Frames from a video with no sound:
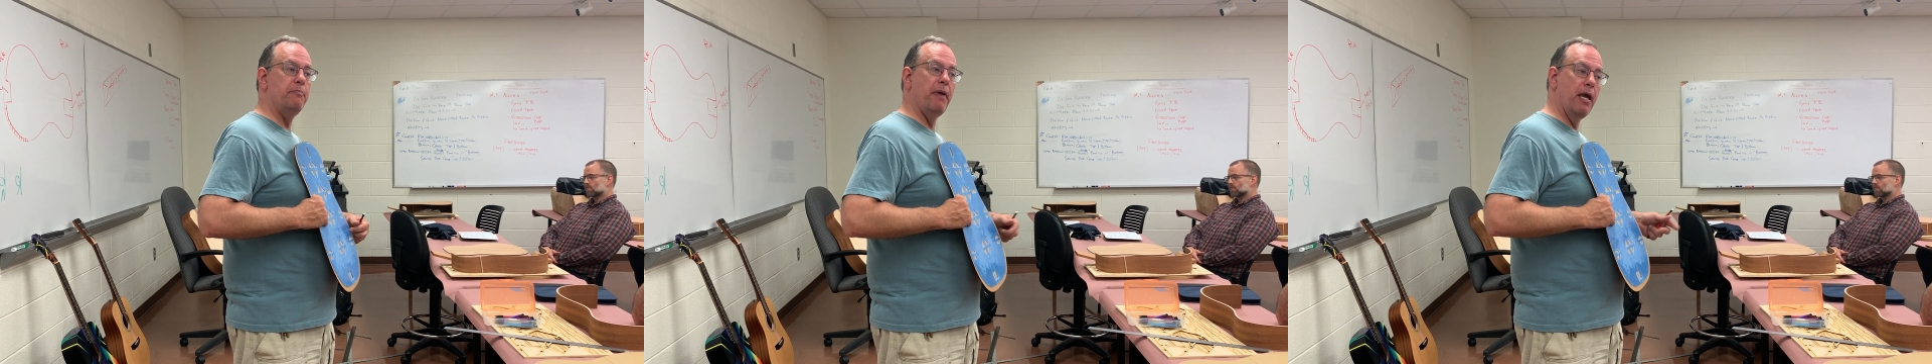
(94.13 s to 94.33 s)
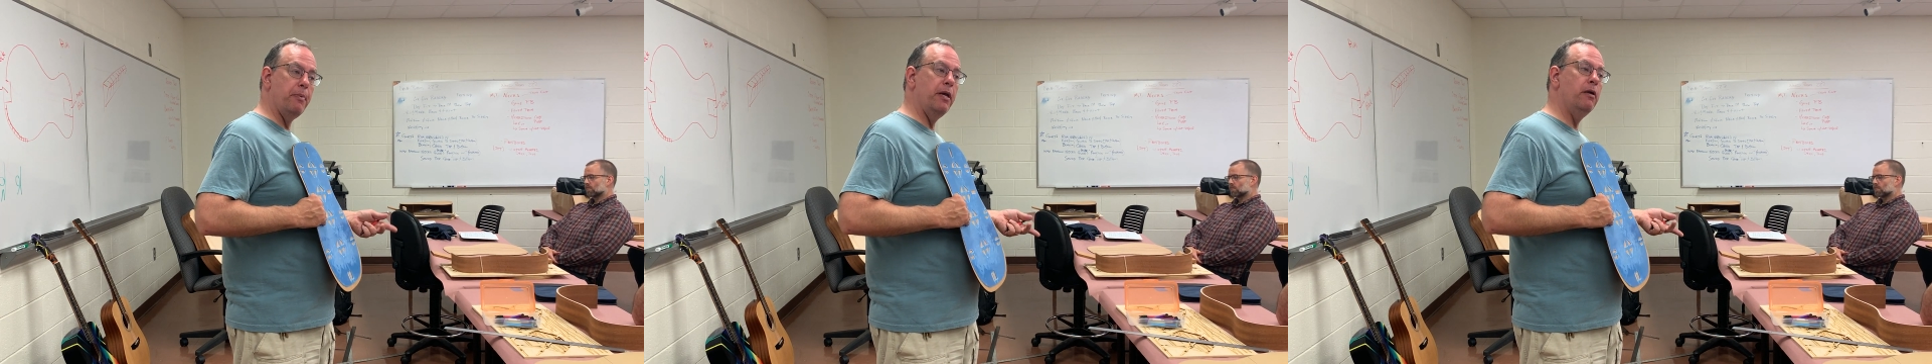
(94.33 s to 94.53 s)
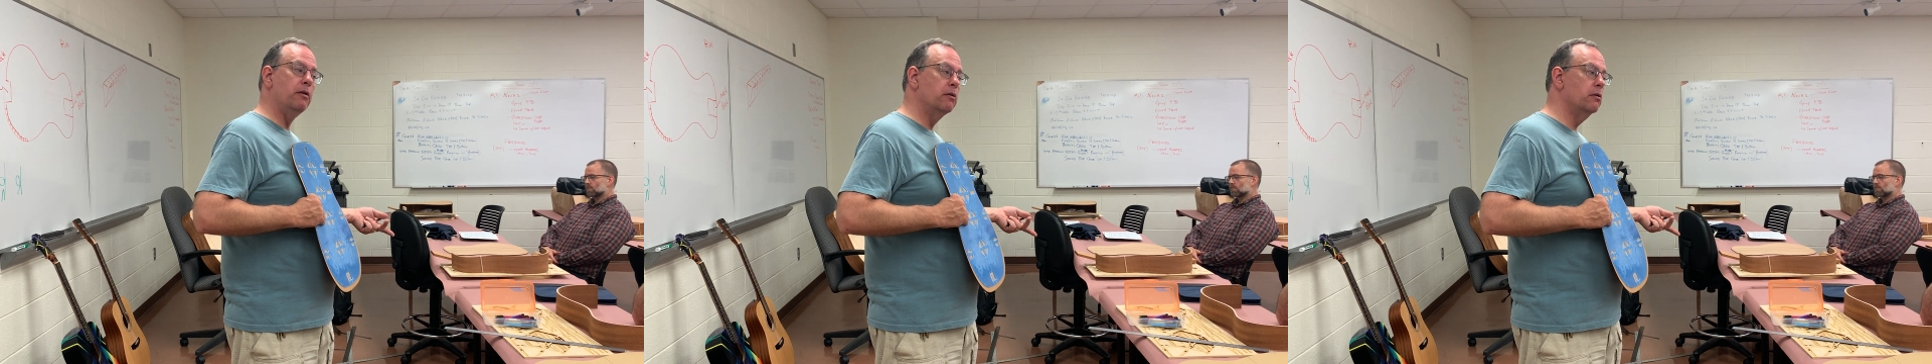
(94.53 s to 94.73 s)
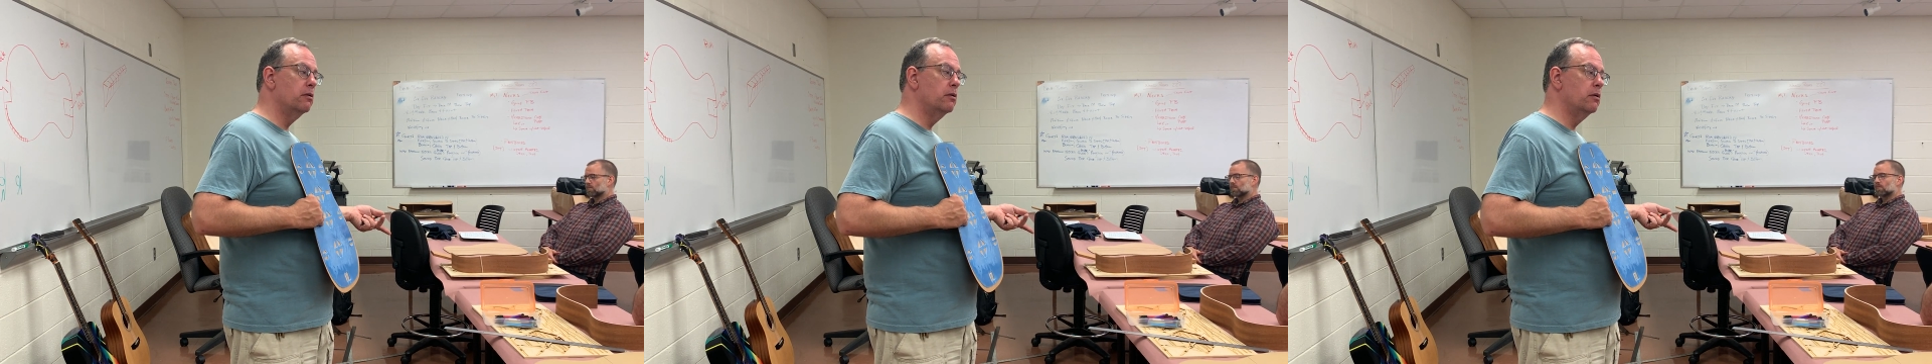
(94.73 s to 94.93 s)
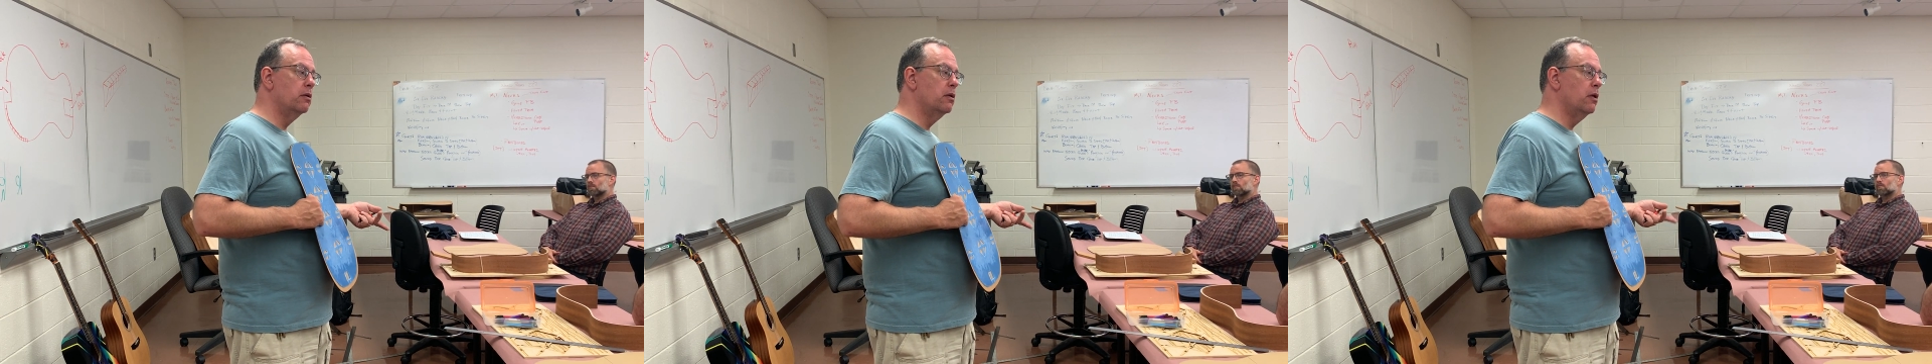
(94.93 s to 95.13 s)
maybe.
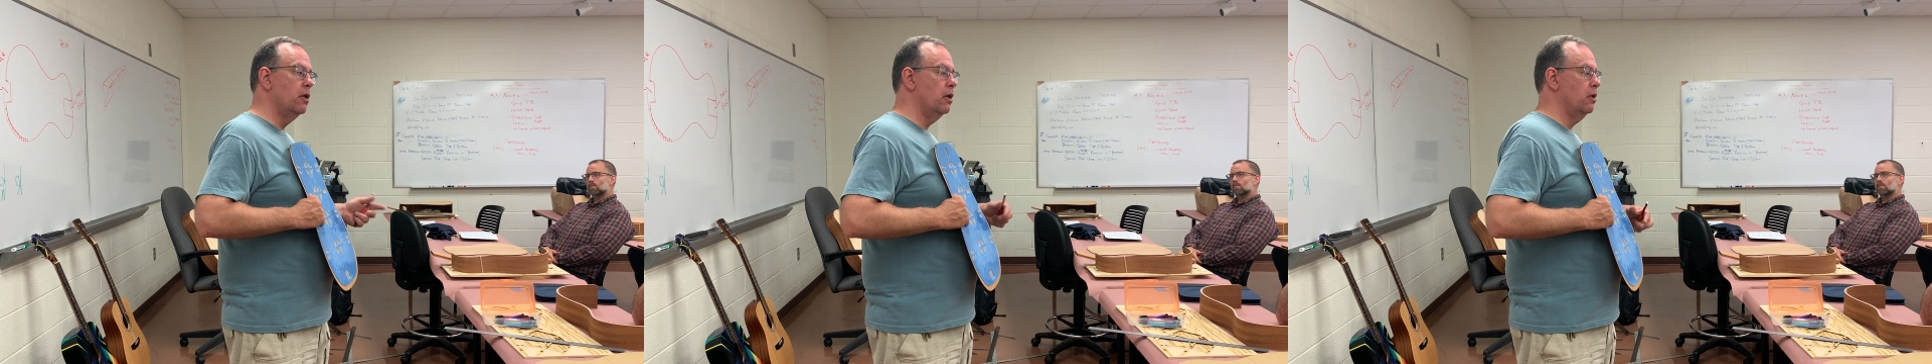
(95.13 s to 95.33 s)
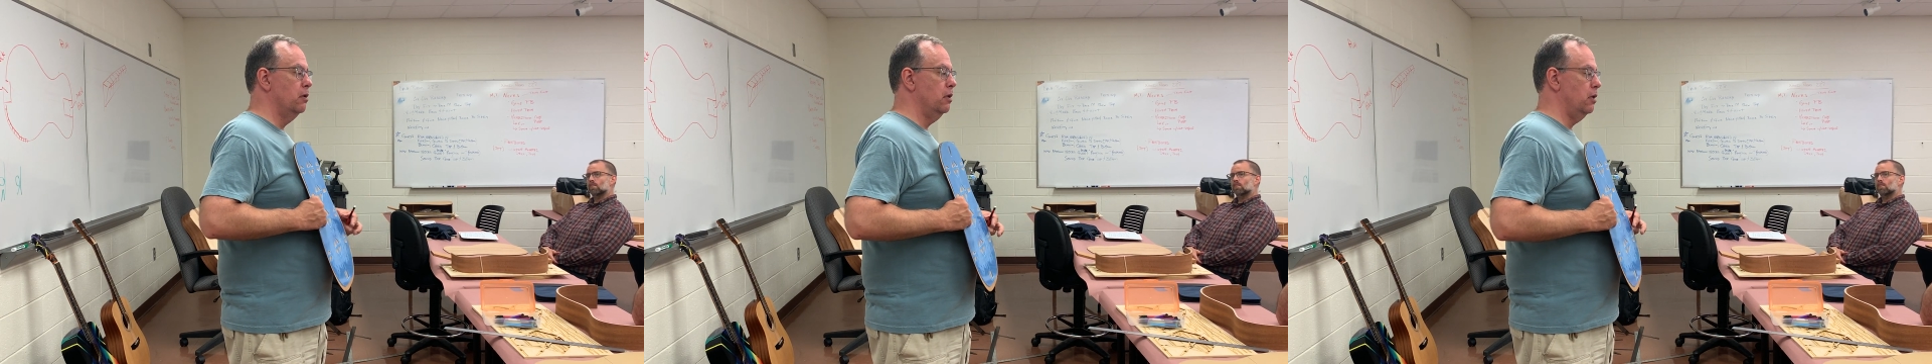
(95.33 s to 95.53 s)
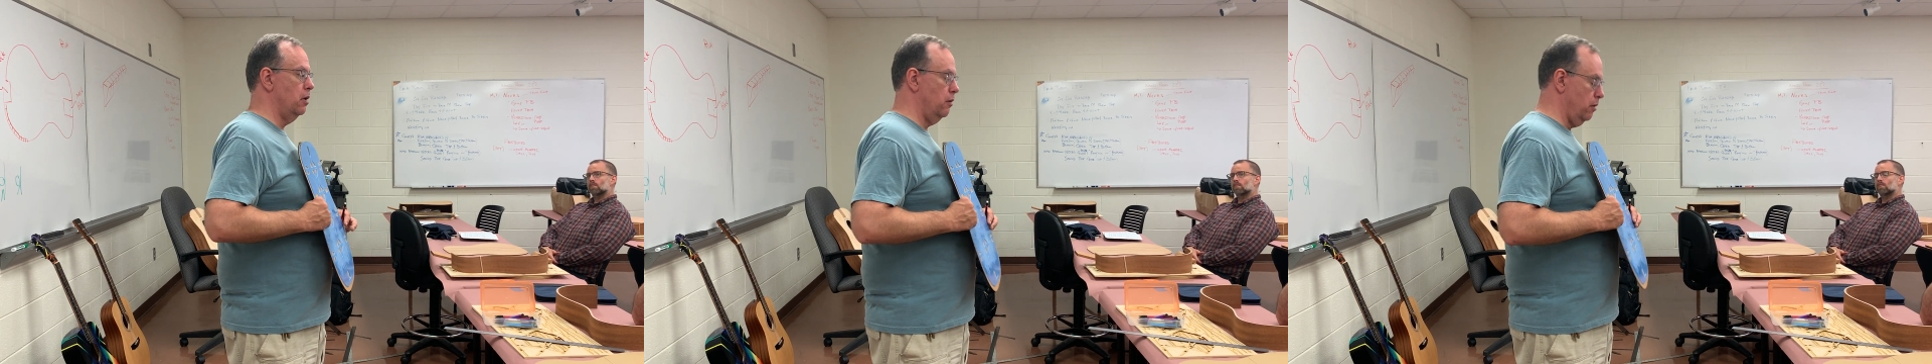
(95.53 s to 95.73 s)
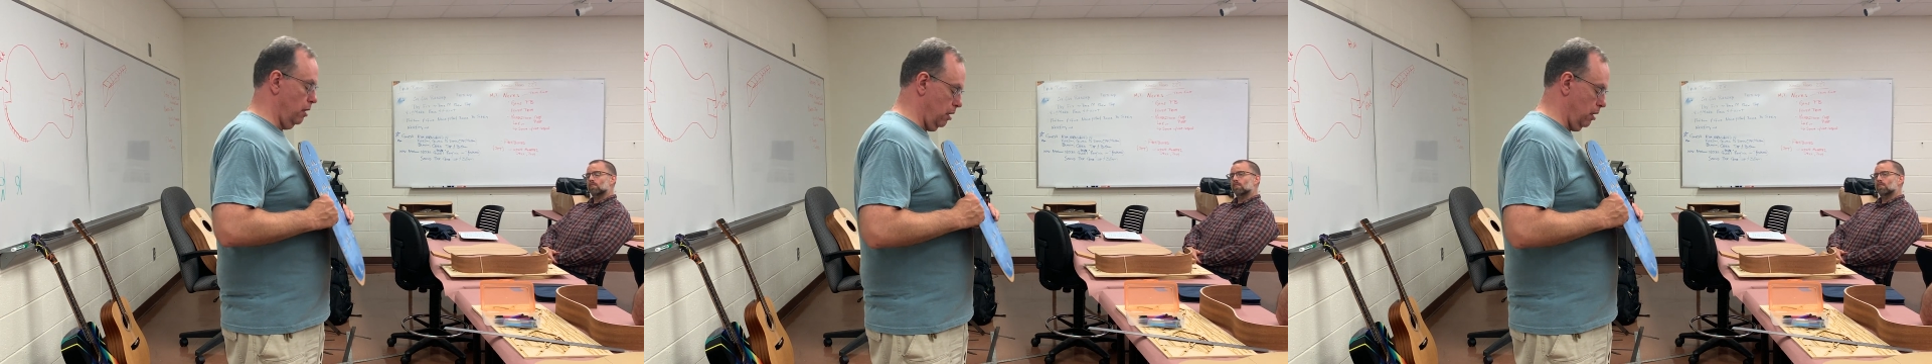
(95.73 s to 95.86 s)
You know.